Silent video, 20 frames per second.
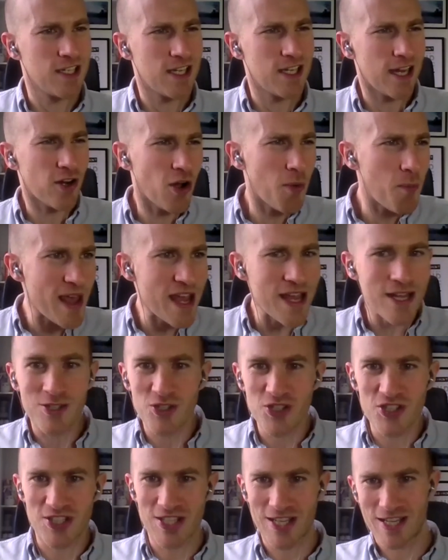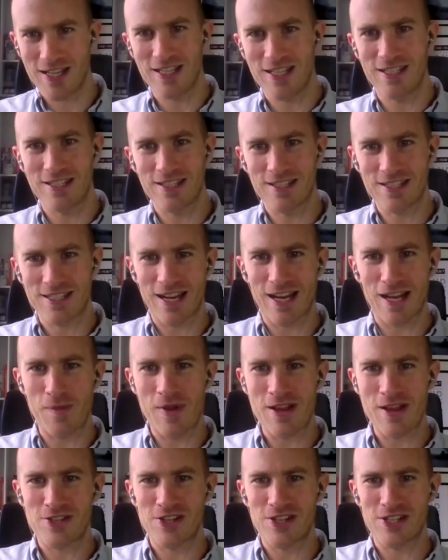got a bit interested in the
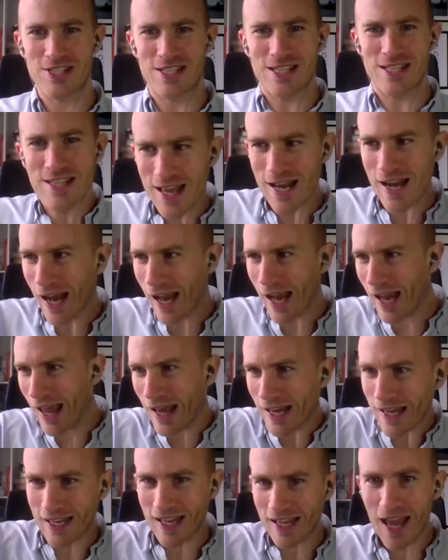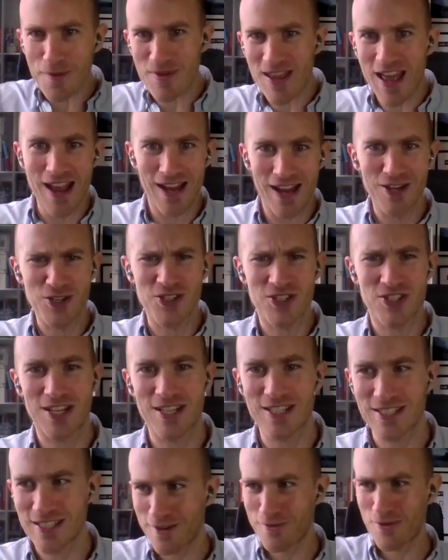psychometrics, and then I kind of kept getting interested.
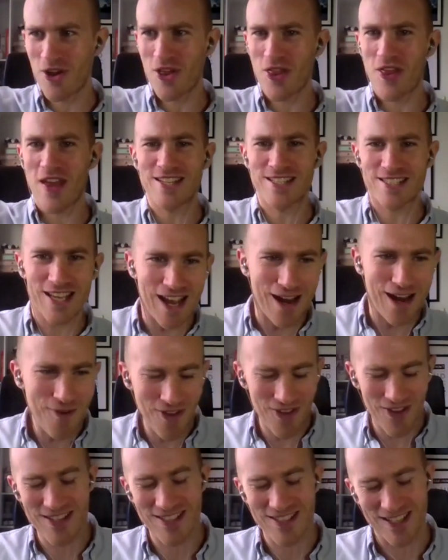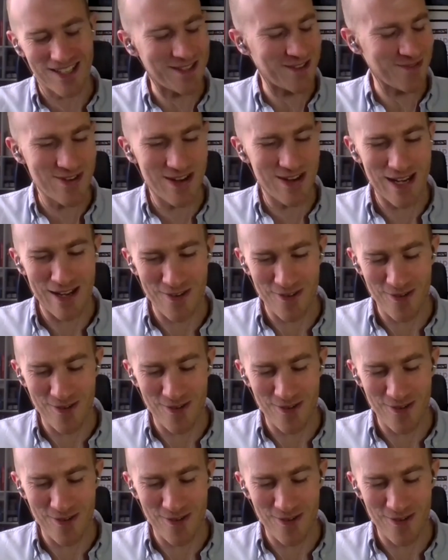It's like, what are they saying? What are they saying? Really,